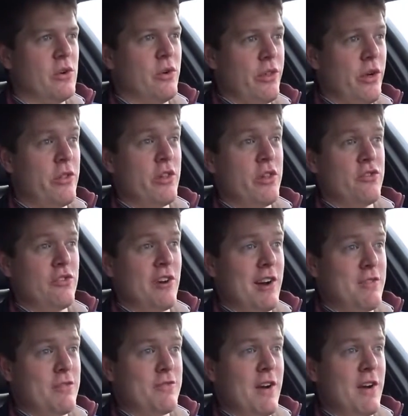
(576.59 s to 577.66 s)
although this
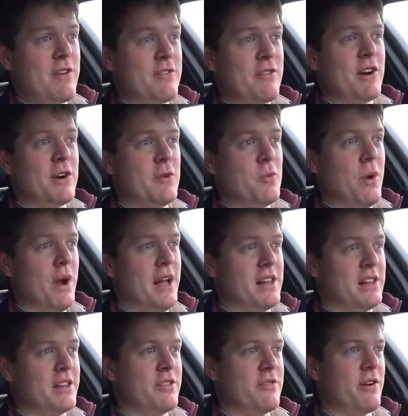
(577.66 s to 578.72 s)
drives very, very
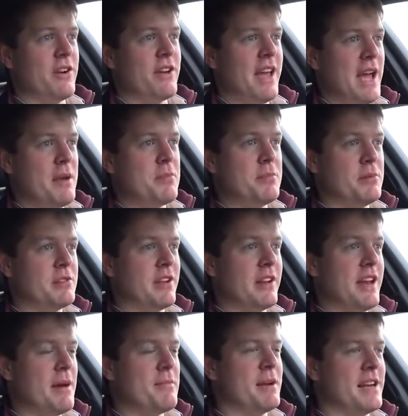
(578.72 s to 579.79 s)
well and it's very capable
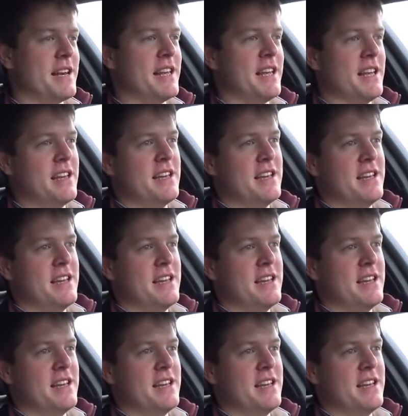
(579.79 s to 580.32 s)
dynamically,